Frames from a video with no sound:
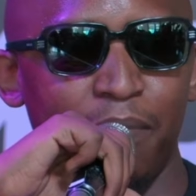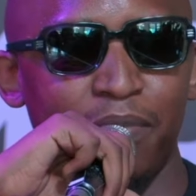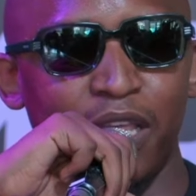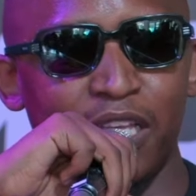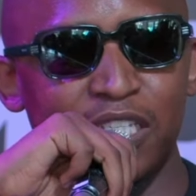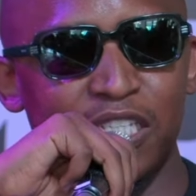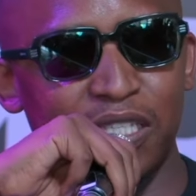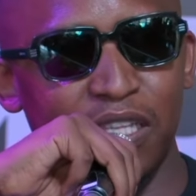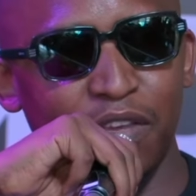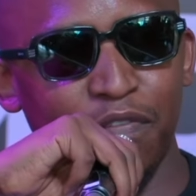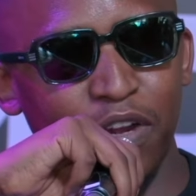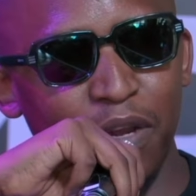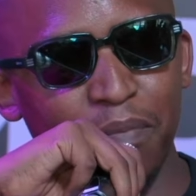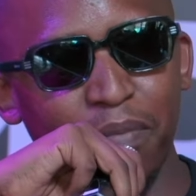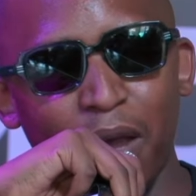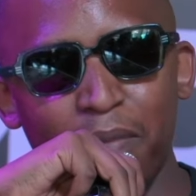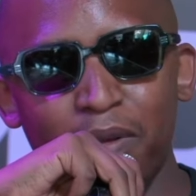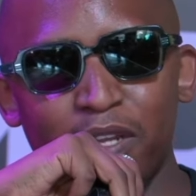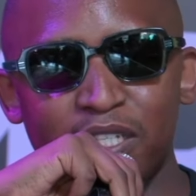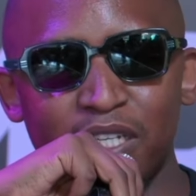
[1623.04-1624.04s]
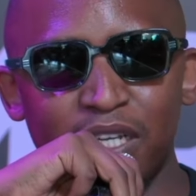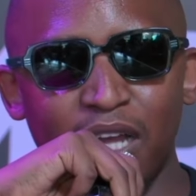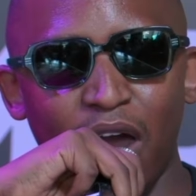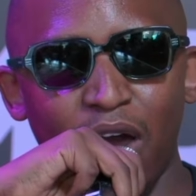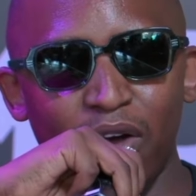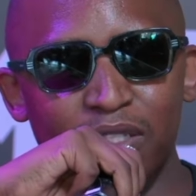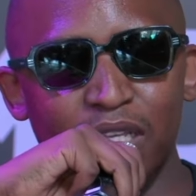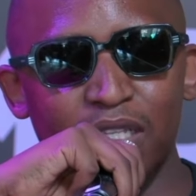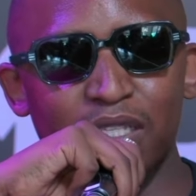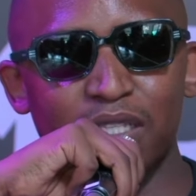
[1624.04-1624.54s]
There's different publishing
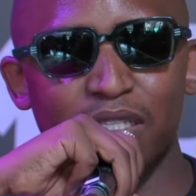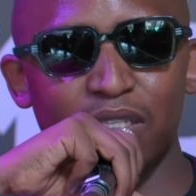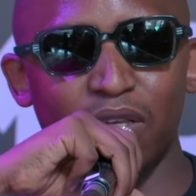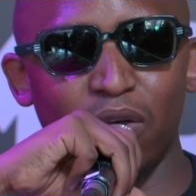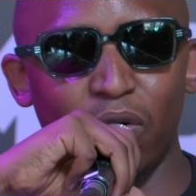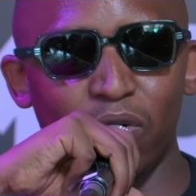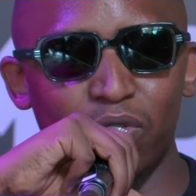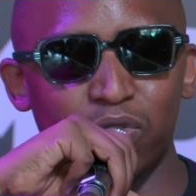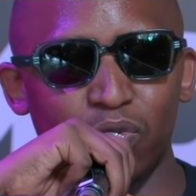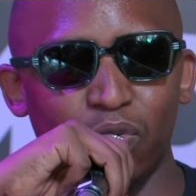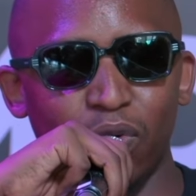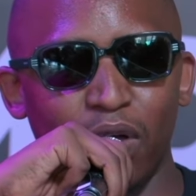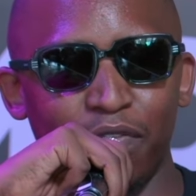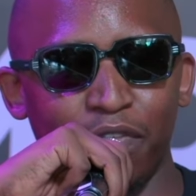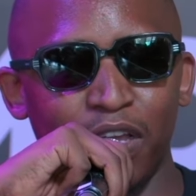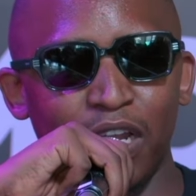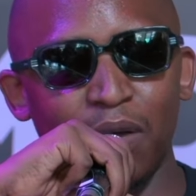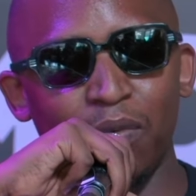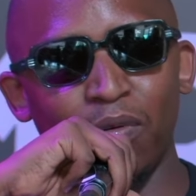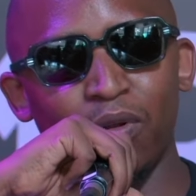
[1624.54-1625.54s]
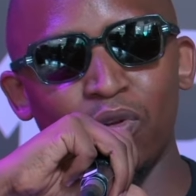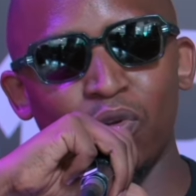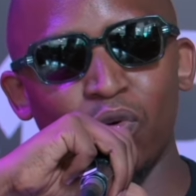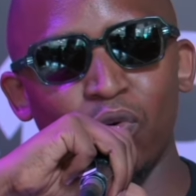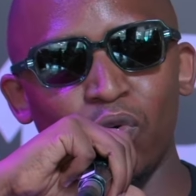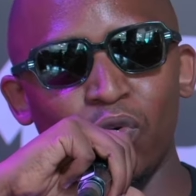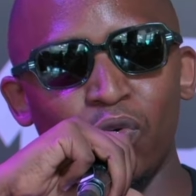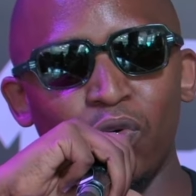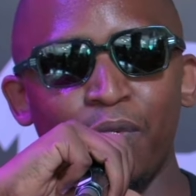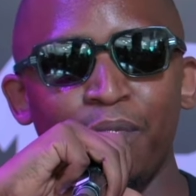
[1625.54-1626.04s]
houses also available
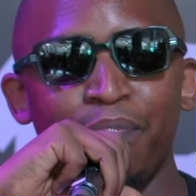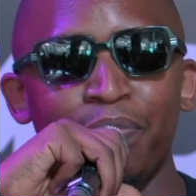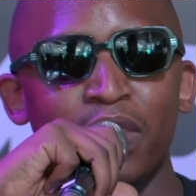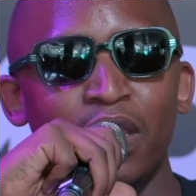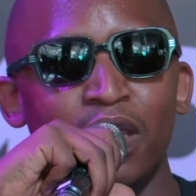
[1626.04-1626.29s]
who